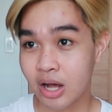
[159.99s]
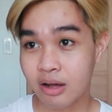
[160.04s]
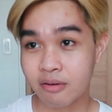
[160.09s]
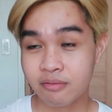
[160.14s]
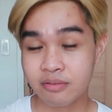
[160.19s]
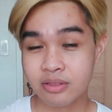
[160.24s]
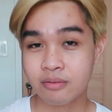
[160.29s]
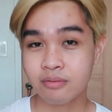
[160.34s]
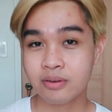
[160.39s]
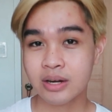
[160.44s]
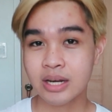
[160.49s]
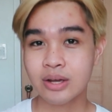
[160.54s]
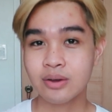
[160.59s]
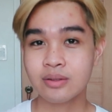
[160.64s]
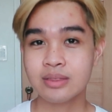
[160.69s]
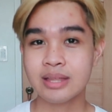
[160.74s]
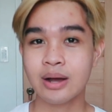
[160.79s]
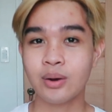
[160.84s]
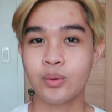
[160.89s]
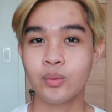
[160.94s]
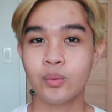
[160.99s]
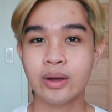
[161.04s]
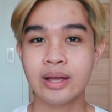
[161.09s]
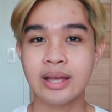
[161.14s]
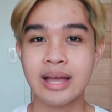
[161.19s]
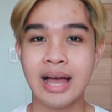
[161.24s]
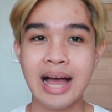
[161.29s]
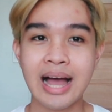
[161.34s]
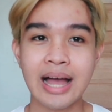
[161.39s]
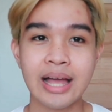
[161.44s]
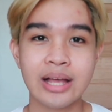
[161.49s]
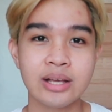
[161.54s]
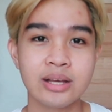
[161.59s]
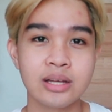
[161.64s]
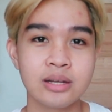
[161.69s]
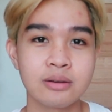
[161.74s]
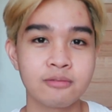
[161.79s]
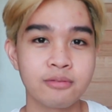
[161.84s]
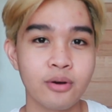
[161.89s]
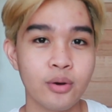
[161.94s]
of the video. That way I
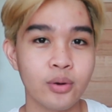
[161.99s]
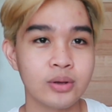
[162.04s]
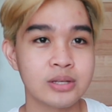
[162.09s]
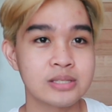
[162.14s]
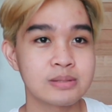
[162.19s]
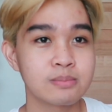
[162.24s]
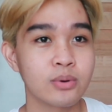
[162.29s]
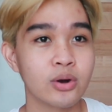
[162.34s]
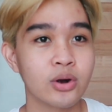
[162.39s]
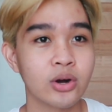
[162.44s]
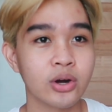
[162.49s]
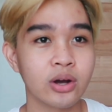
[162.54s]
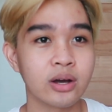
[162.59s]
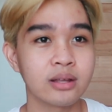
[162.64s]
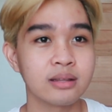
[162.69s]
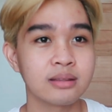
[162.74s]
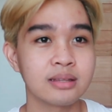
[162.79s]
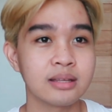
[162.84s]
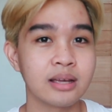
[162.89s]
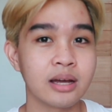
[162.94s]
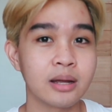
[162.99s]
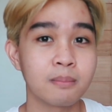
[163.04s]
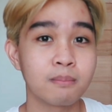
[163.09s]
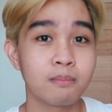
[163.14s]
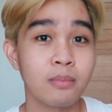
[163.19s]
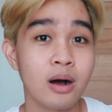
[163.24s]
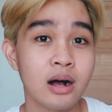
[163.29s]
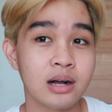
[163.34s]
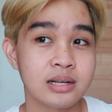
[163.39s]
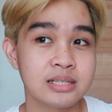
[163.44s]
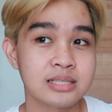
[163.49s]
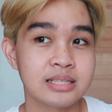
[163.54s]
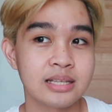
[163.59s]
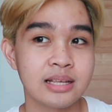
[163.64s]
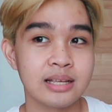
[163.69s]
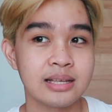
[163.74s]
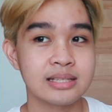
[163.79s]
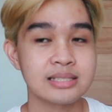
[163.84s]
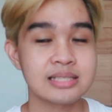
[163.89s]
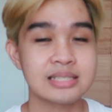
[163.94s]
could focus more on the
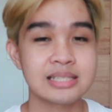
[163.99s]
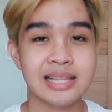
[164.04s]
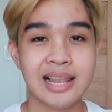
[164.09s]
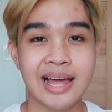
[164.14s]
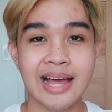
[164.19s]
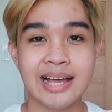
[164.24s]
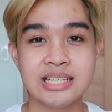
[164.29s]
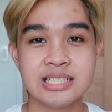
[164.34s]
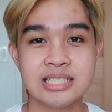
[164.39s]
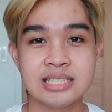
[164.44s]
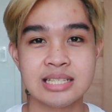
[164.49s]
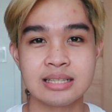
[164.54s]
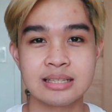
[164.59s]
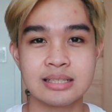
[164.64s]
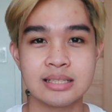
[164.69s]
unboxing slash